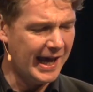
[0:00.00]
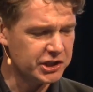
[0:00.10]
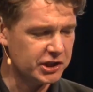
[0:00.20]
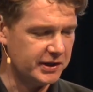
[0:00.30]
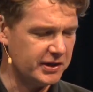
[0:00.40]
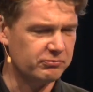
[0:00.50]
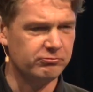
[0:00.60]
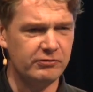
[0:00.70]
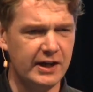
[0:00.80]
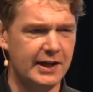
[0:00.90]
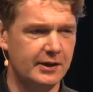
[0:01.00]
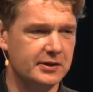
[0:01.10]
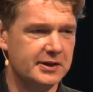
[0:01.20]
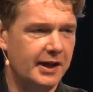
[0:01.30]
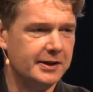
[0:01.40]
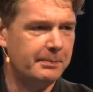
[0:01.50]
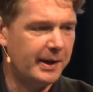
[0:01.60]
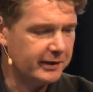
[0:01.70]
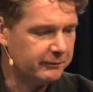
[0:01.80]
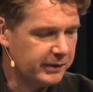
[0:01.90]
actually, this really looks like the
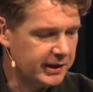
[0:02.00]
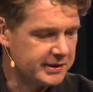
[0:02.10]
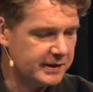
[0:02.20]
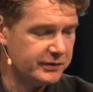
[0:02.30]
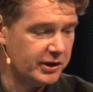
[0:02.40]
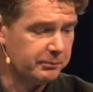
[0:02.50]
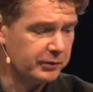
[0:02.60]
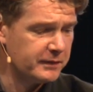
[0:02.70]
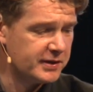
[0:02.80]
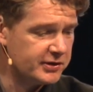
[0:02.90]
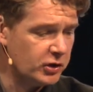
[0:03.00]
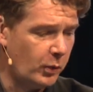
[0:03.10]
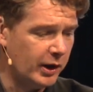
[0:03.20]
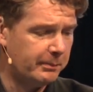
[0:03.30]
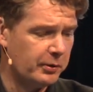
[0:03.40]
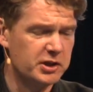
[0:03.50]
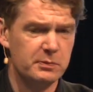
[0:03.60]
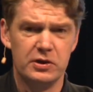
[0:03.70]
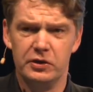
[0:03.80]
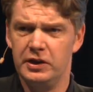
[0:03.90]
pattern of brain activity I previously saw while the person
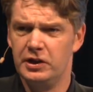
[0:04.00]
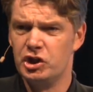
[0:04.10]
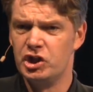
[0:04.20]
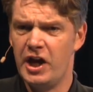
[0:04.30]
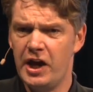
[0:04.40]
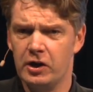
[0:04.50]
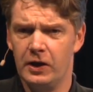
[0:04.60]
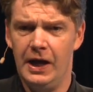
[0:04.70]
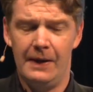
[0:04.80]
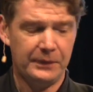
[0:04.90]
was looking at a chair.